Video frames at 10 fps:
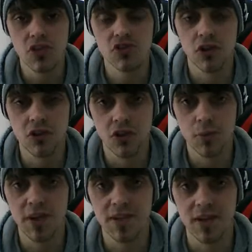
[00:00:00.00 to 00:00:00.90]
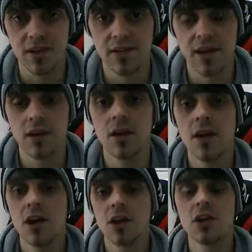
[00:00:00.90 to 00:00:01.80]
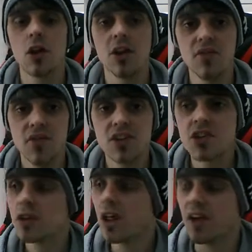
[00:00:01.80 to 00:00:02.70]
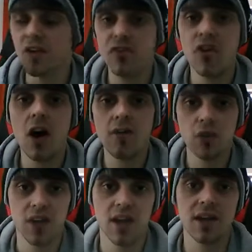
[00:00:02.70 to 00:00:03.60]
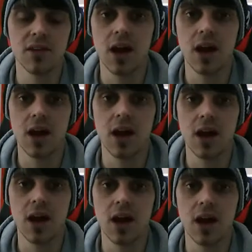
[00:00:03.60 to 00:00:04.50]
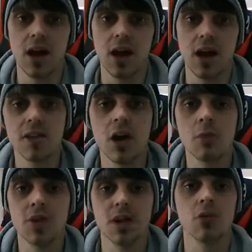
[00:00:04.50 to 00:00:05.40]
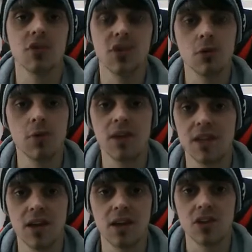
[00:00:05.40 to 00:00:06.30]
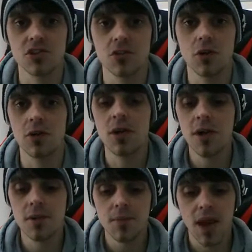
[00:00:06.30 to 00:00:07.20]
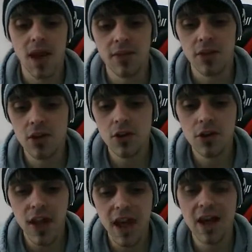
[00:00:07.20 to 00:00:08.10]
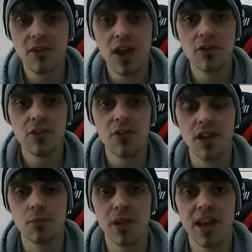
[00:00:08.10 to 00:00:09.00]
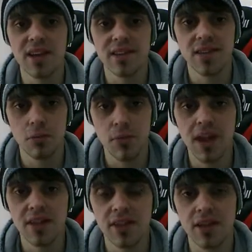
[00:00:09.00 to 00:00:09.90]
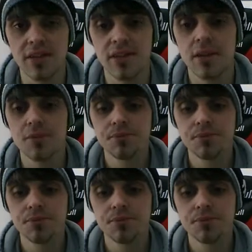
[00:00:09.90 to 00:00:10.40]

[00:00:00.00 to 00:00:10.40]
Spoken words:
structured business. And, you know, envision like 5 or 10 years from now, you know, this company will still be standing strong, and, you know, they have everything in place to make this